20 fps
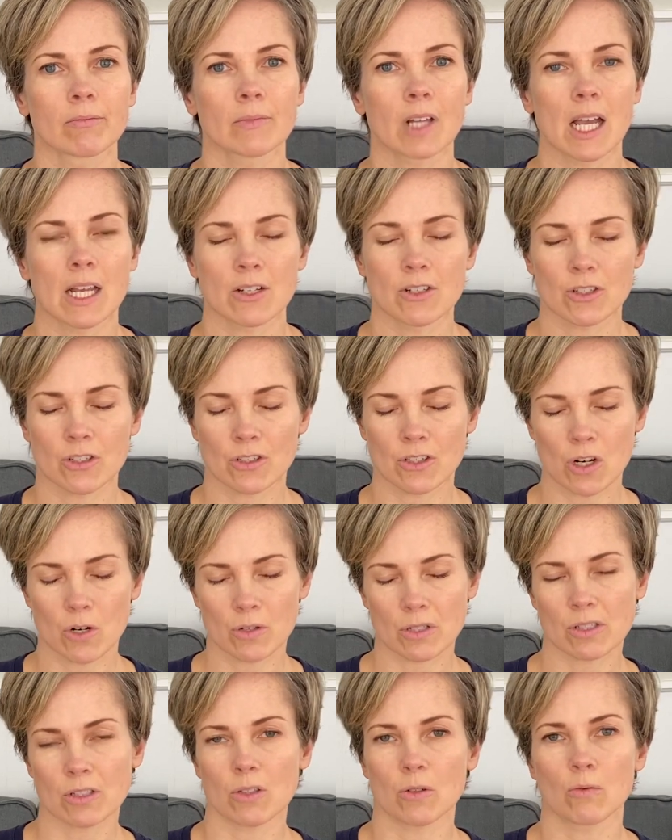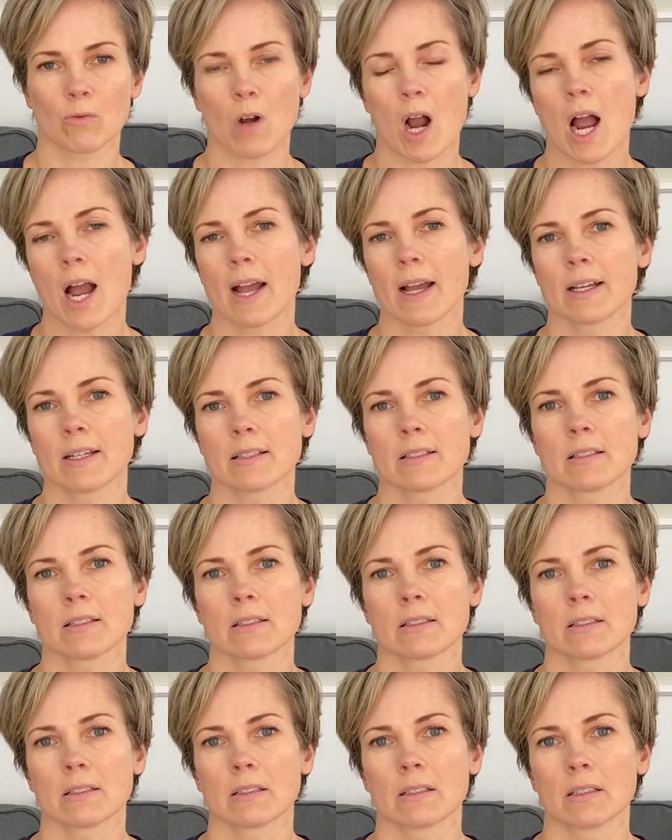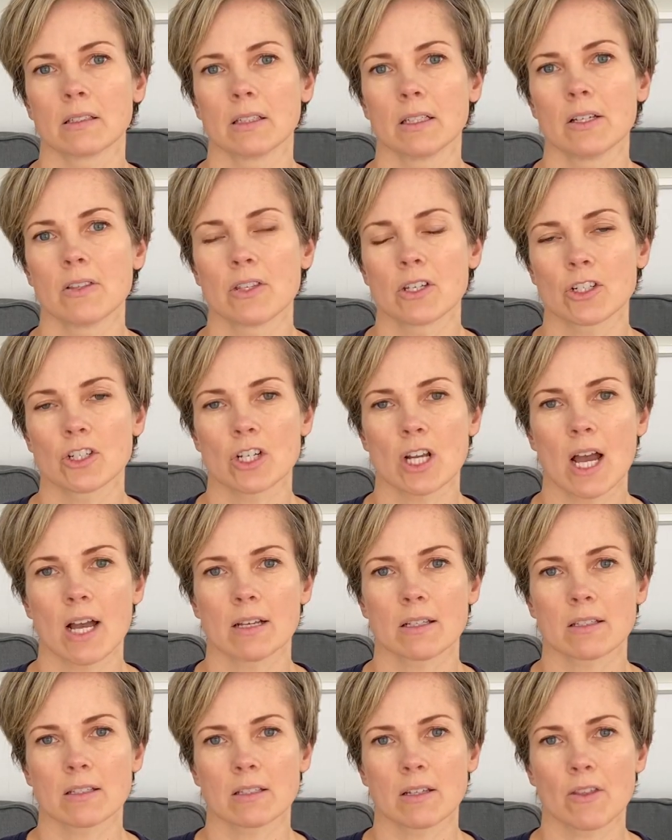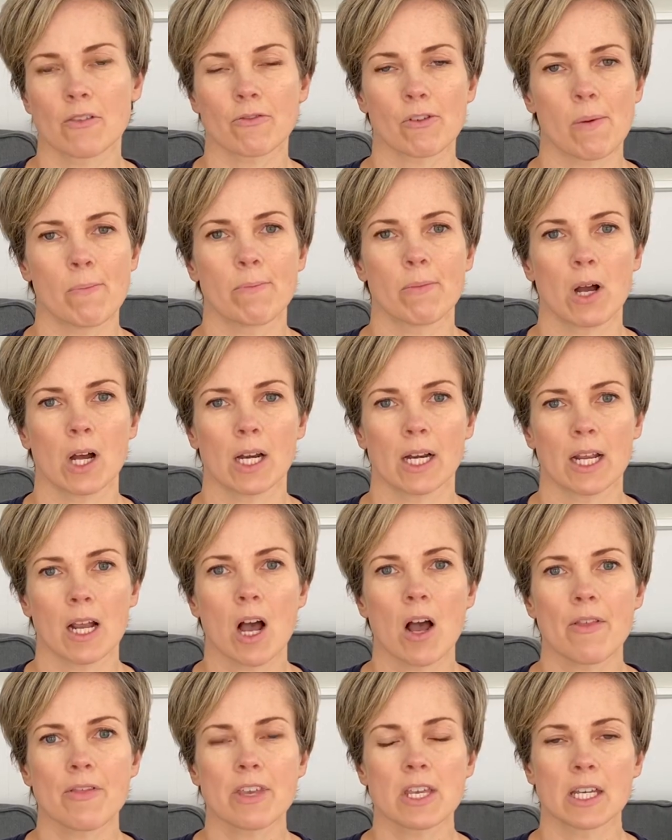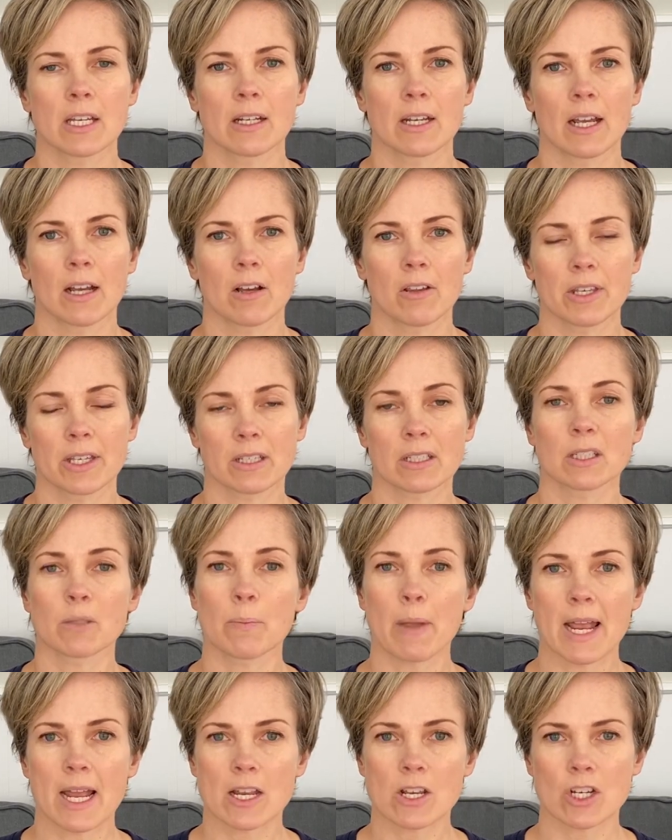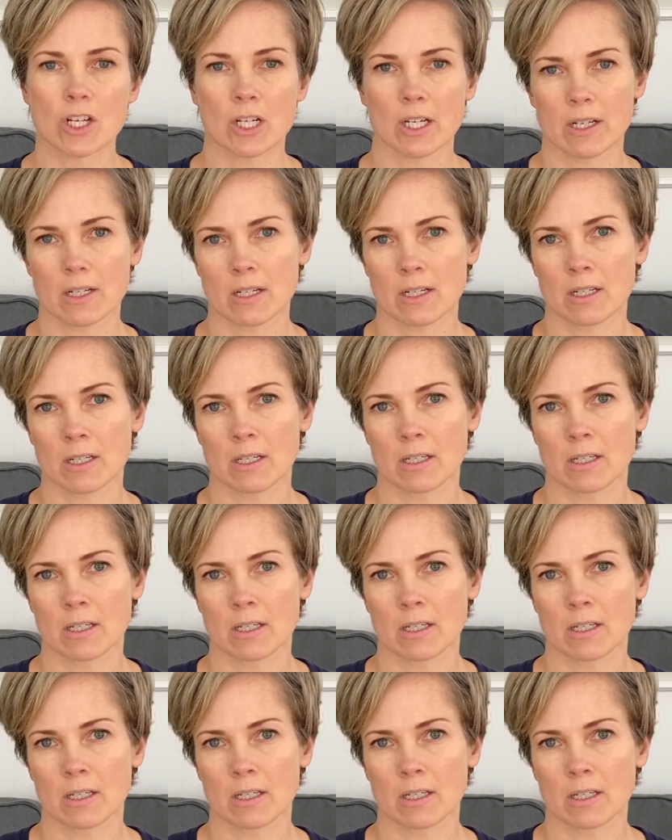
And just notice the rise in the chest and the front body on the inhale, the expansion.